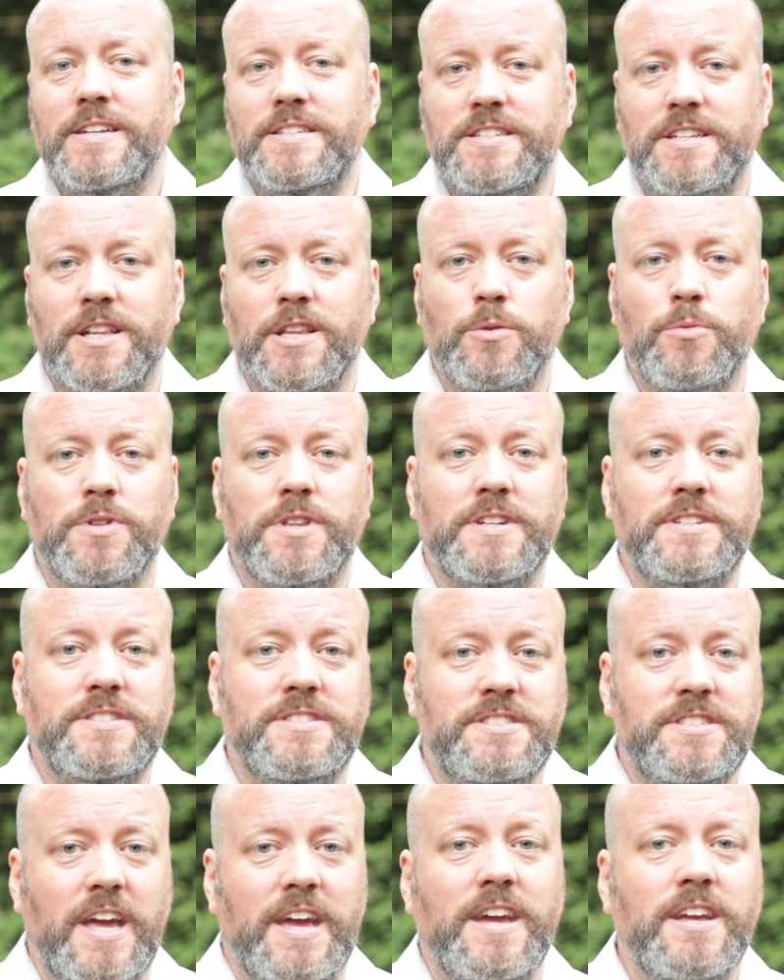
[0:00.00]
dealing with a
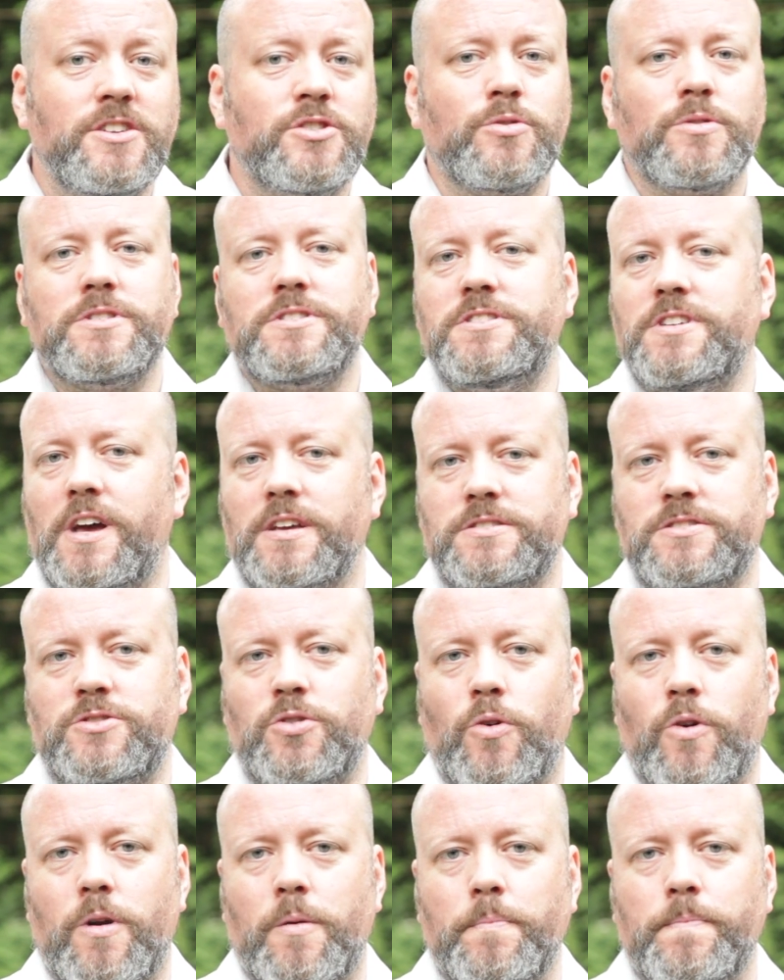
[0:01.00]
dangerous dust
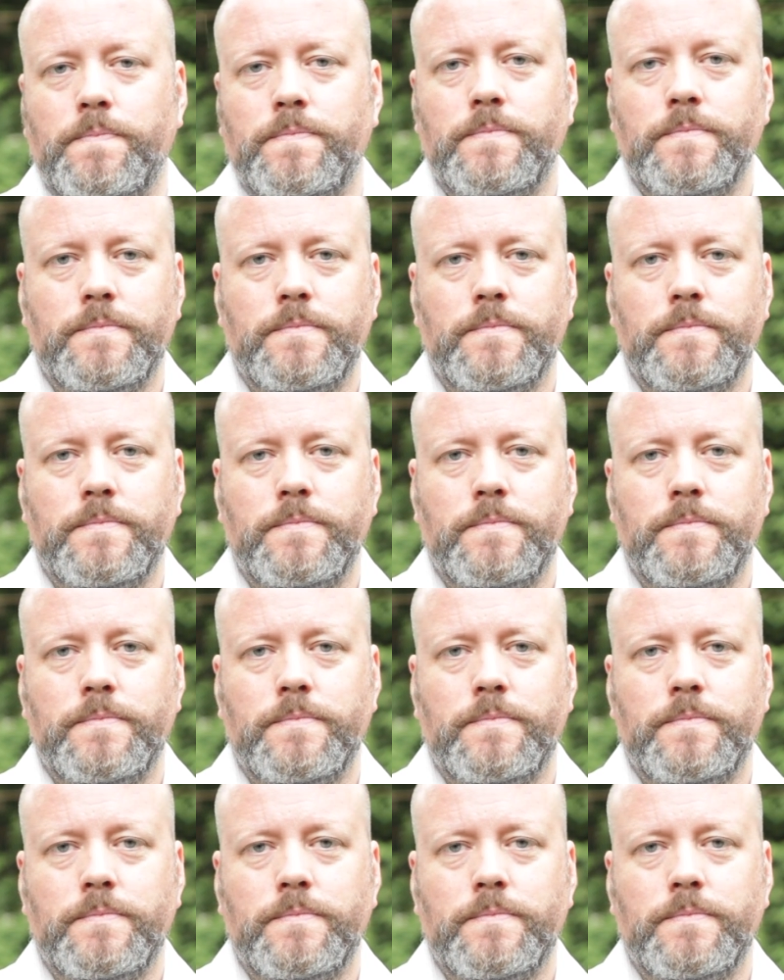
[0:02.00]
storm,